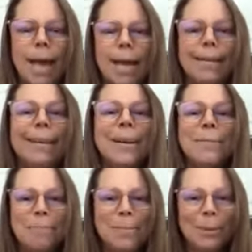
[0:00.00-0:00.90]
and
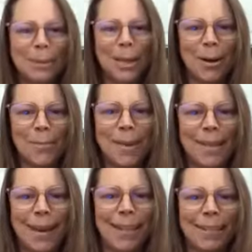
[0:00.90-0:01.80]
people tell me
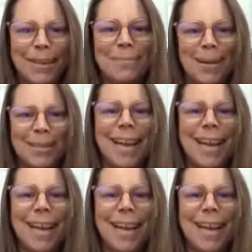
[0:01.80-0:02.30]
that I look about